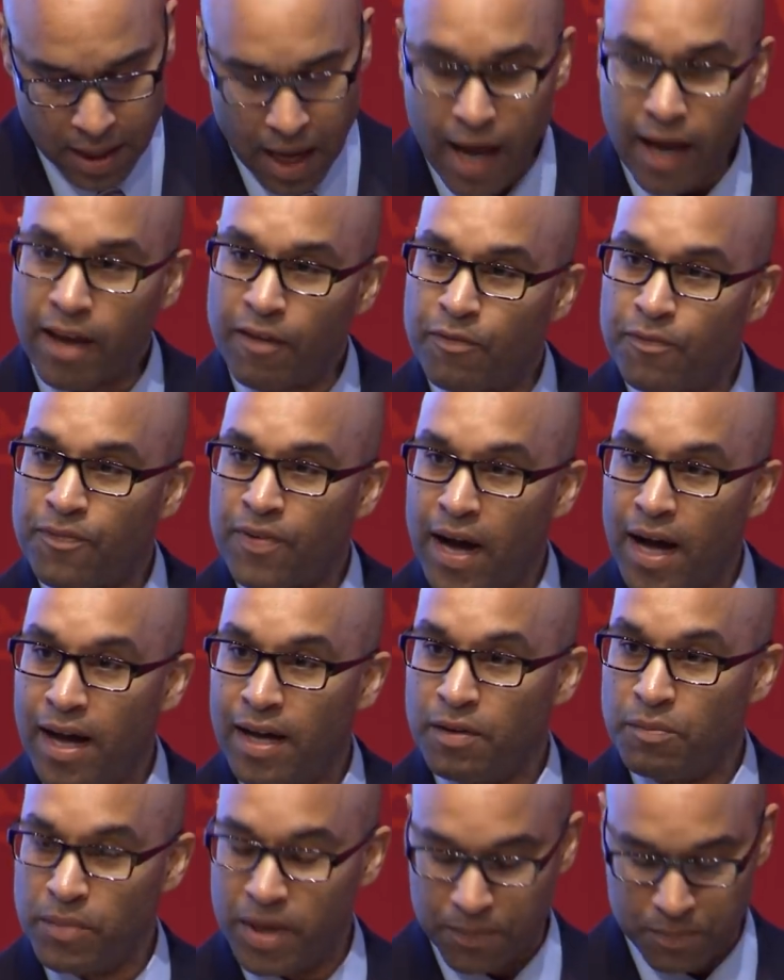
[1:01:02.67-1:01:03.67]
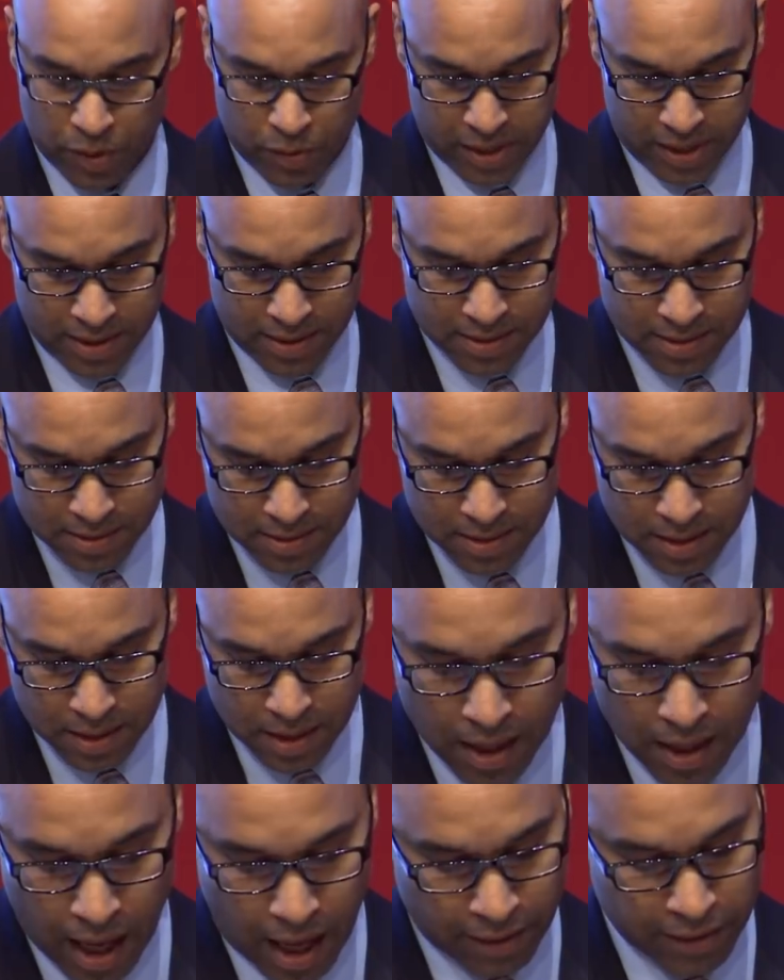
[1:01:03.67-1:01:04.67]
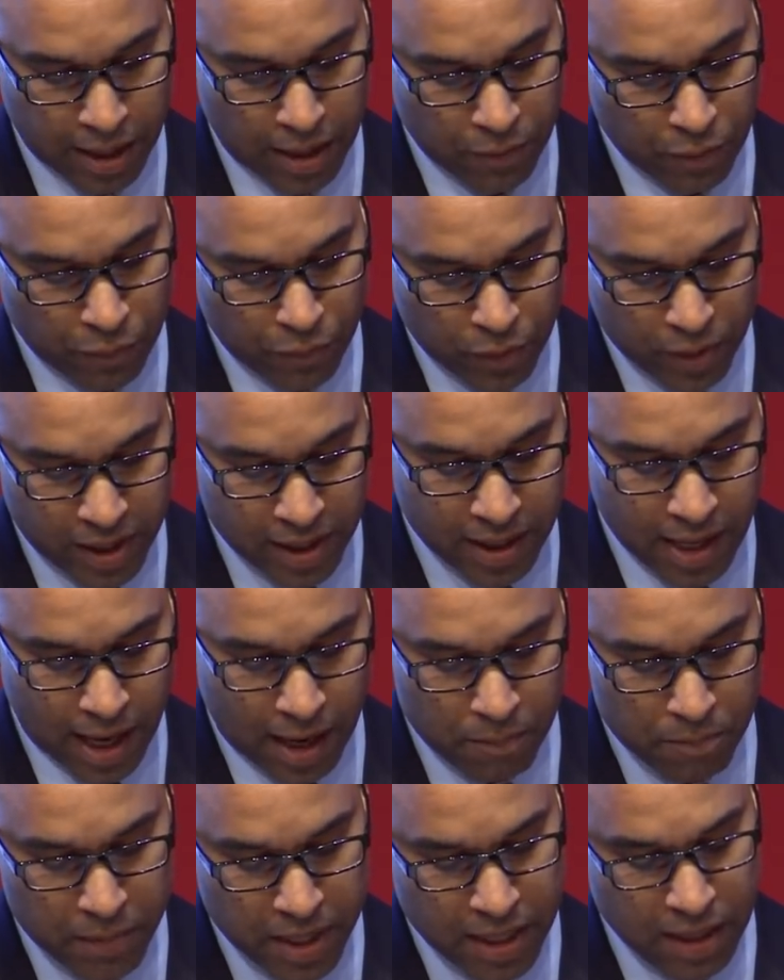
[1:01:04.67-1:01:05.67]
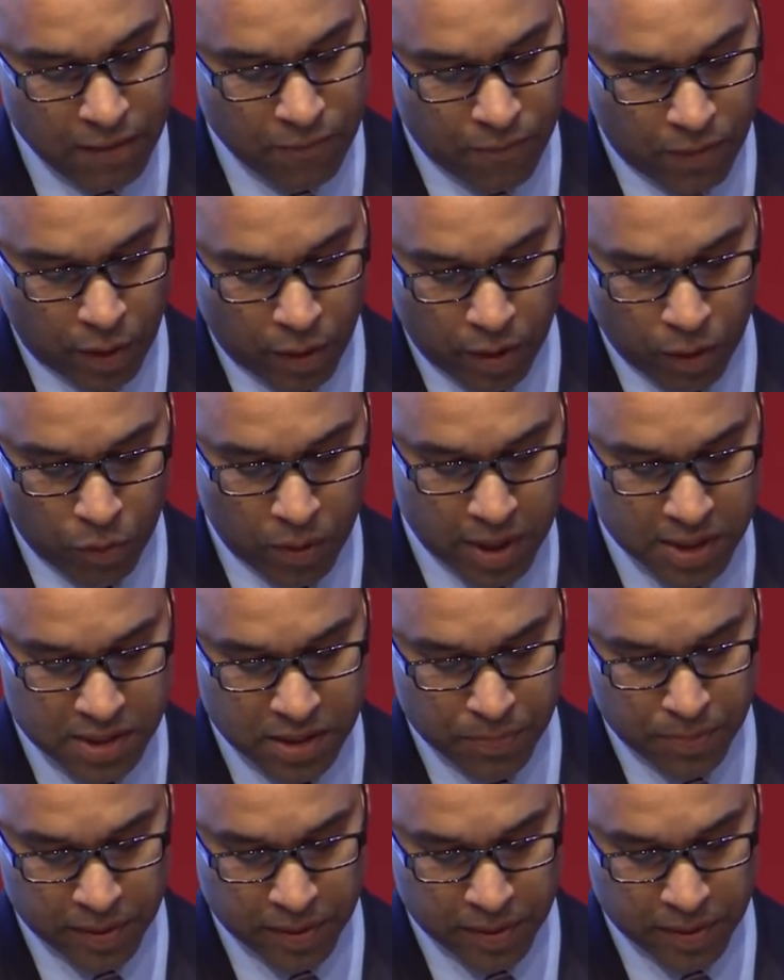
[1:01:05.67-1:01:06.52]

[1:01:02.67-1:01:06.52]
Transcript: I have fond memories. I'll never forget how meaningful it was to